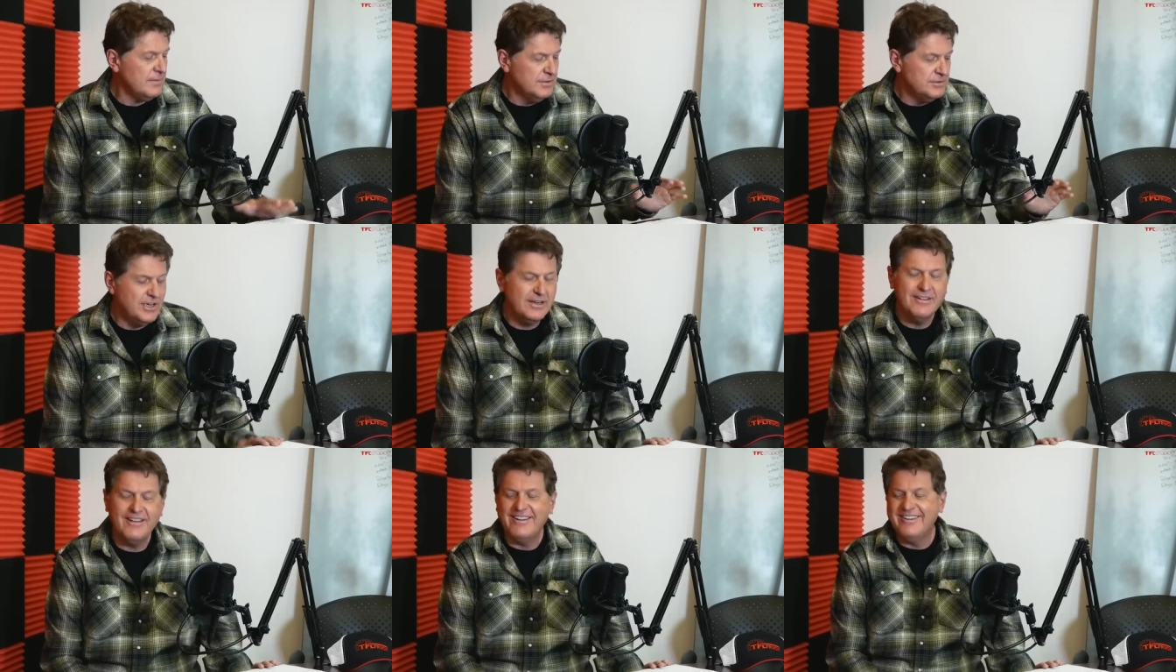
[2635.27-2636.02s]

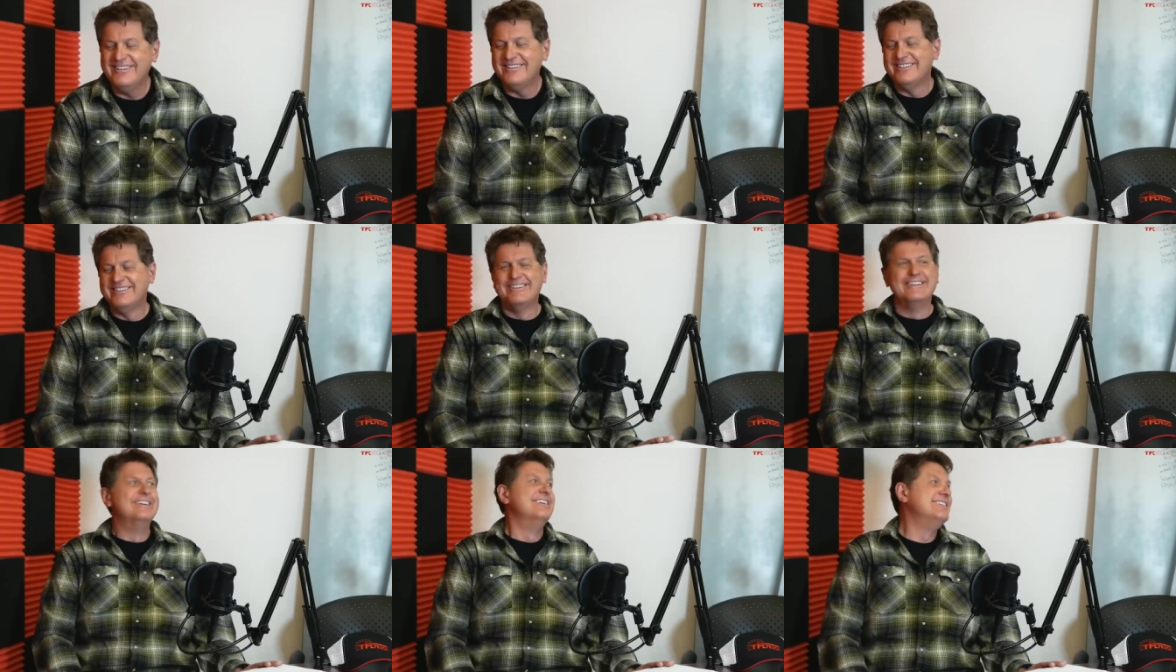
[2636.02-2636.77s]
JLR.
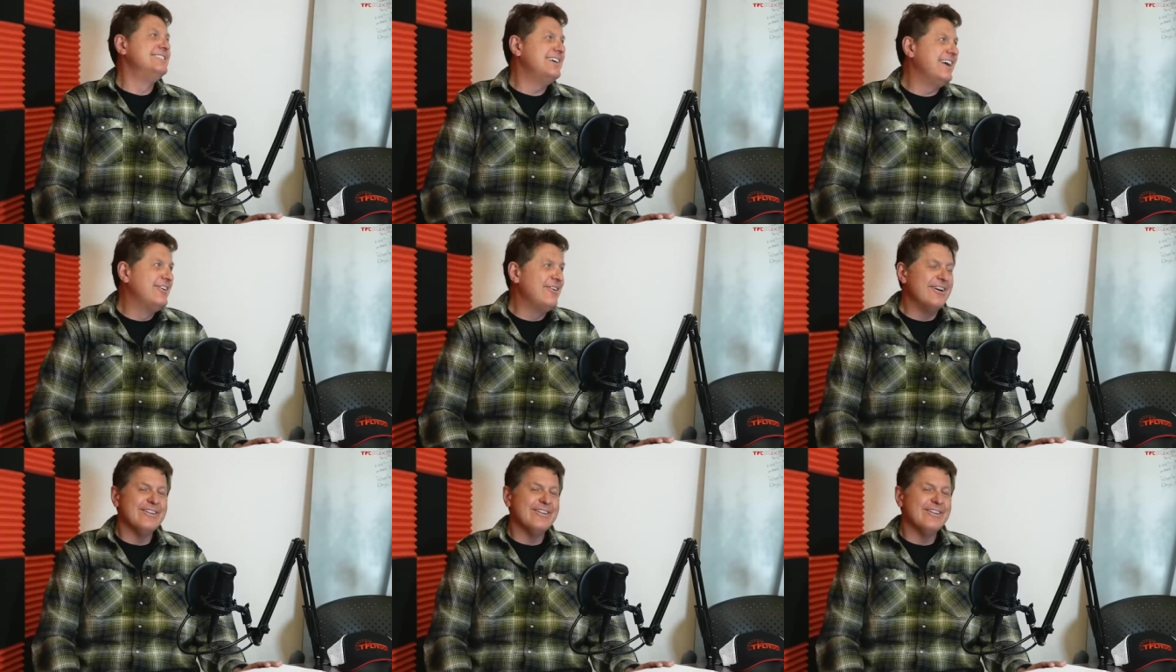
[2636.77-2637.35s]
This is yeah,